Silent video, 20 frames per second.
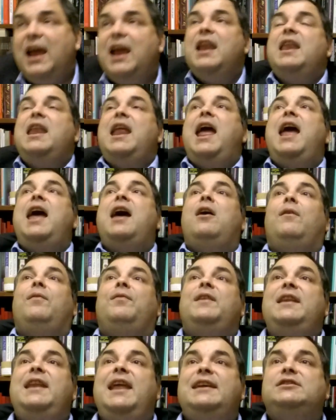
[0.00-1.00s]
now,
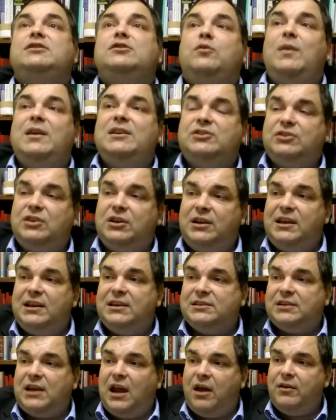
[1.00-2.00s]
the next question
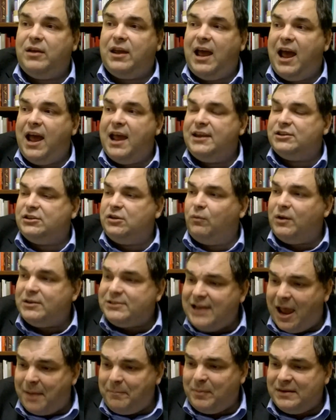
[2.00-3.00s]
is, okay, so what
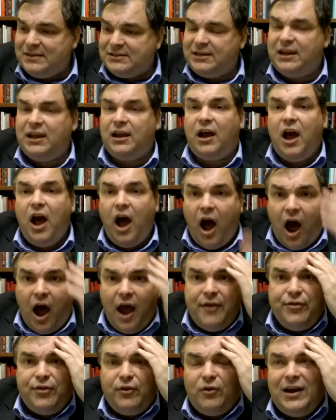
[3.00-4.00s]
happens here?
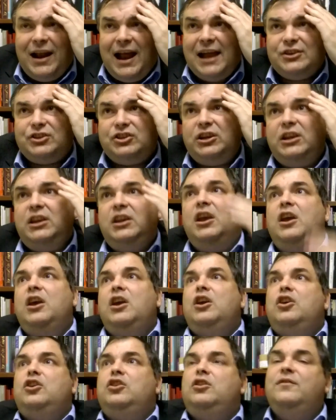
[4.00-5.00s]
I thought, Archie,
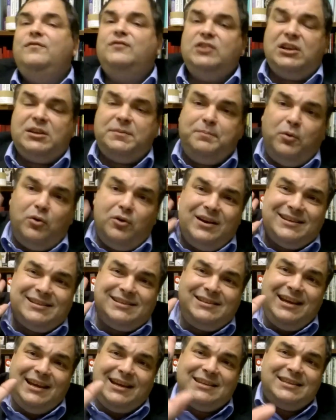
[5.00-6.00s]
you've just bought a
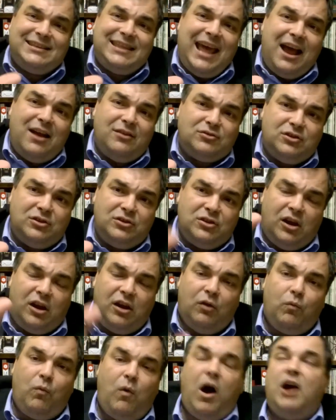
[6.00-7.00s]

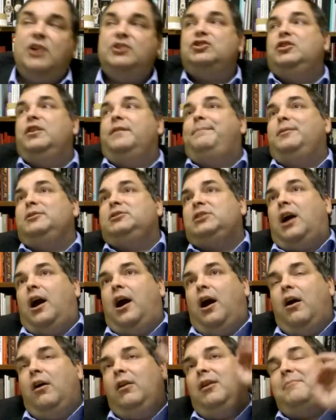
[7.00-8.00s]
$6,000 watch. You put the
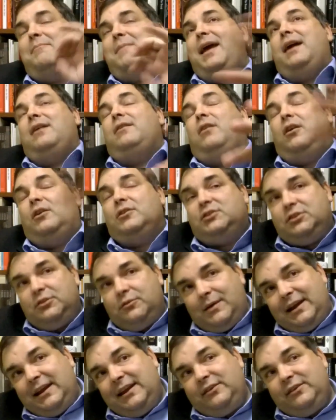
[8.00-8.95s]
whole amount onto an